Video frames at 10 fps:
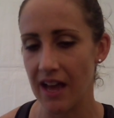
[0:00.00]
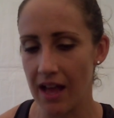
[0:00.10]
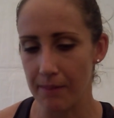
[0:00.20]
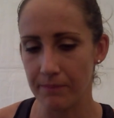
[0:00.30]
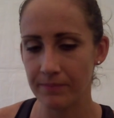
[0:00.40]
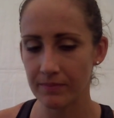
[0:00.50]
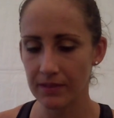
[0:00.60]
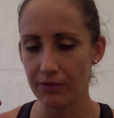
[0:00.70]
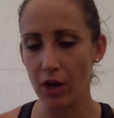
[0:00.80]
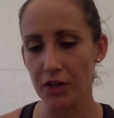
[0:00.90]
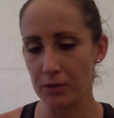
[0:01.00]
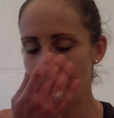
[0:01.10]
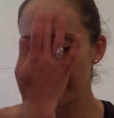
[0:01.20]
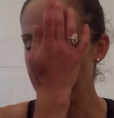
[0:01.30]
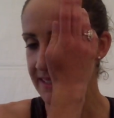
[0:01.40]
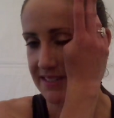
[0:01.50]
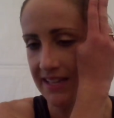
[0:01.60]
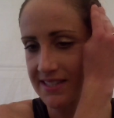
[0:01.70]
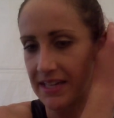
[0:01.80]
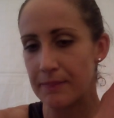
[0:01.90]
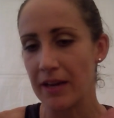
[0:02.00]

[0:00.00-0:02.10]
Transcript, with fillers: um, volume and intensity,